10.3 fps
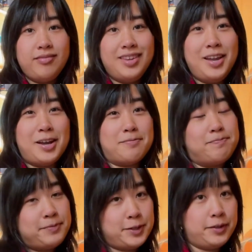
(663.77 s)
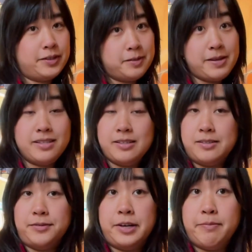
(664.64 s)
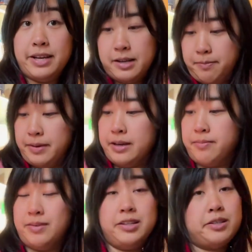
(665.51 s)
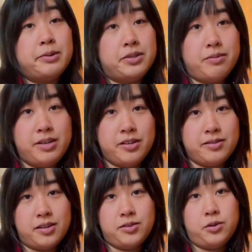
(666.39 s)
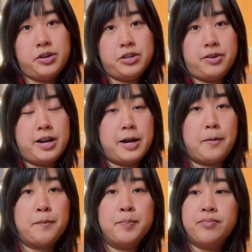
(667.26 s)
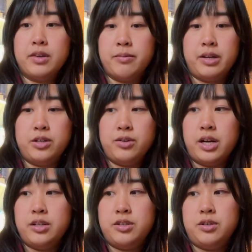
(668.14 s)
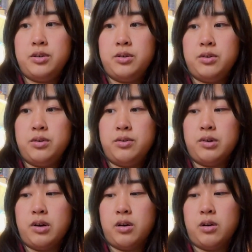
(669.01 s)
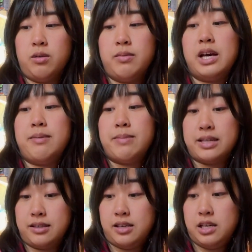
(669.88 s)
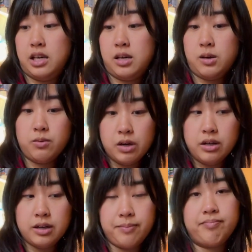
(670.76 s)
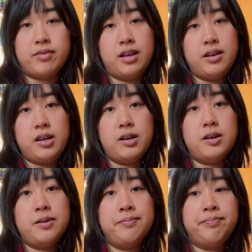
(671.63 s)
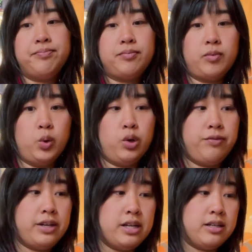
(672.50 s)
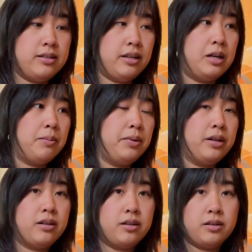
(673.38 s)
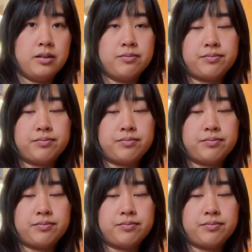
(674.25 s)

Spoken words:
Yeah, so the space isn't very big, and it's mostly being used as storage right now, but I try to do all my messy work in here, or if I need to set up like a